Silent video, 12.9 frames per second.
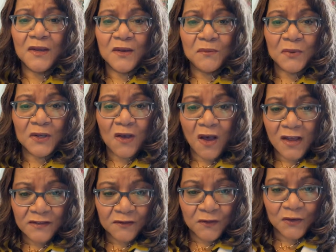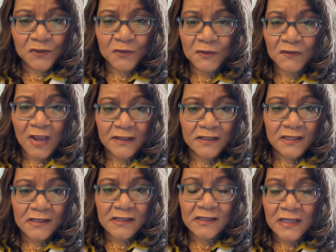Because, folks, we've got
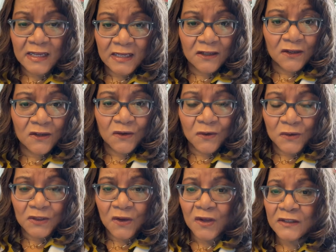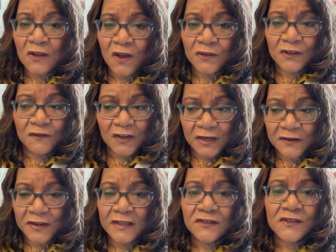this thing going on called the
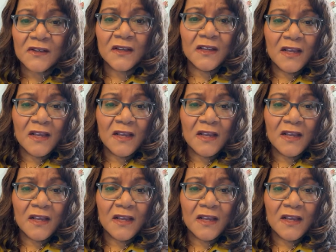variants.